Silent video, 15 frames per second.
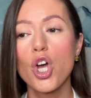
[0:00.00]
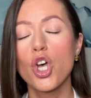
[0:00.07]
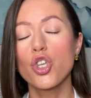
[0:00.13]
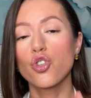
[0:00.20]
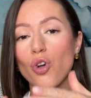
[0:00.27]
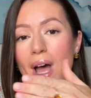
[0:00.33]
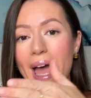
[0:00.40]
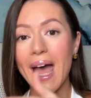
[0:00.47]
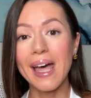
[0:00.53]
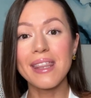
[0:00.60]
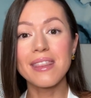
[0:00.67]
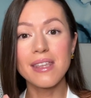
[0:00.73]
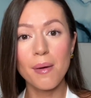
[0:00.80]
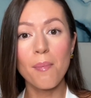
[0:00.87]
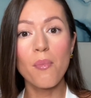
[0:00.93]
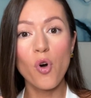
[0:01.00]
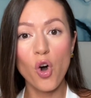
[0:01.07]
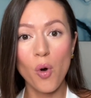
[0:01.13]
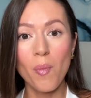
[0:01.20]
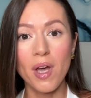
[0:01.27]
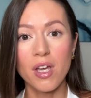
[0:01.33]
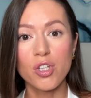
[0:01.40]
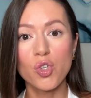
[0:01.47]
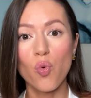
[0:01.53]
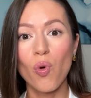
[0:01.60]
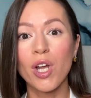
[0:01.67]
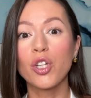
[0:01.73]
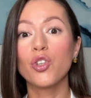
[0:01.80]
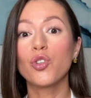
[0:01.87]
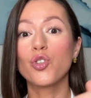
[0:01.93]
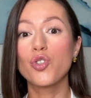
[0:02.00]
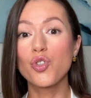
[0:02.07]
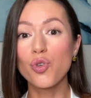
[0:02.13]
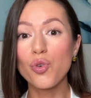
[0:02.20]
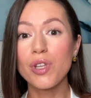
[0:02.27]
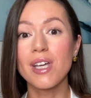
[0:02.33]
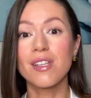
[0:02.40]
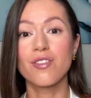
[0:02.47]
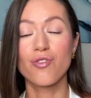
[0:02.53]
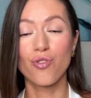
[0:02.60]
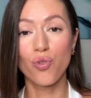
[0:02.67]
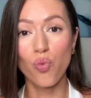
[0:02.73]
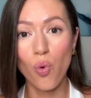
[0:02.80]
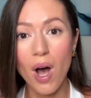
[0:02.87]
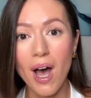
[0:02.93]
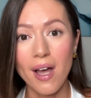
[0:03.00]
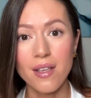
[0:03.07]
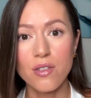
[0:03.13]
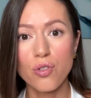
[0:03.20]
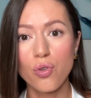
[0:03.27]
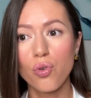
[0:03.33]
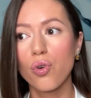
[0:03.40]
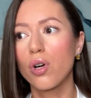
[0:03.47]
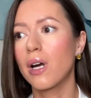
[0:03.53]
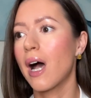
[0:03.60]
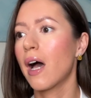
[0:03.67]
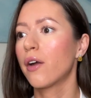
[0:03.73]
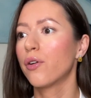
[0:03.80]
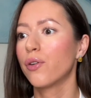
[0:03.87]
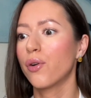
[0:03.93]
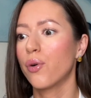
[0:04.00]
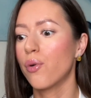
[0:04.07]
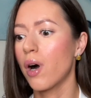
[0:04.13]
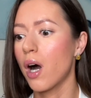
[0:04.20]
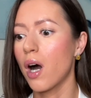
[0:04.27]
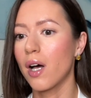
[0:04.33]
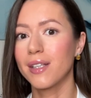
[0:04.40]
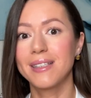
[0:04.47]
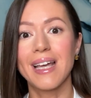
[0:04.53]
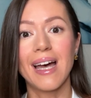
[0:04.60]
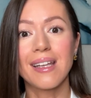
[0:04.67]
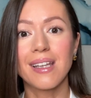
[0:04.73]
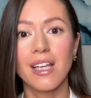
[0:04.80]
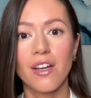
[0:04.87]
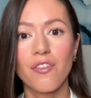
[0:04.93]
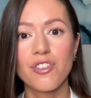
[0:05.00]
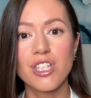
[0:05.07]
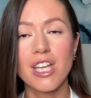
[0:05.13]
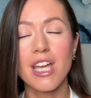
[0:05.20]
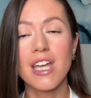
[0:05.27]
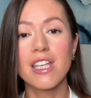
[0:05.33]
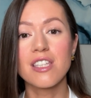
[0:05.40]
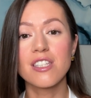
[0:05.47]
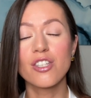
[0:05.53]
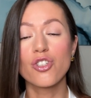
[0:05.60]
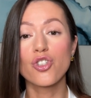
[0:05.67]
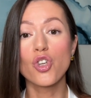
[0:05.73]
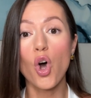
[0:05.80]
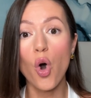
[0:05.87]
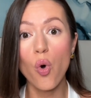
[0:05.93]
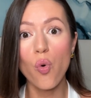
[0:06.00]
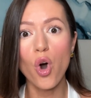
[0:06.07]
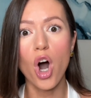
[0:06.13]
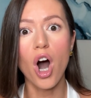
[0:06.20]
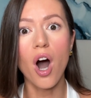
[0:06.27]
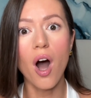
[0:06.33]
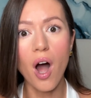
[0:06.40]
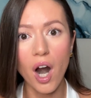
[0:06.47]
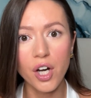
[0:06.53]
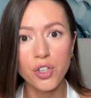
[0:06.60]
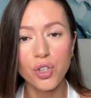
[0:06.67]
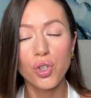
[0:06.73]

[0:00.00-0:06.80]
So at the moment when you do that squats or deadlift, it's so hard.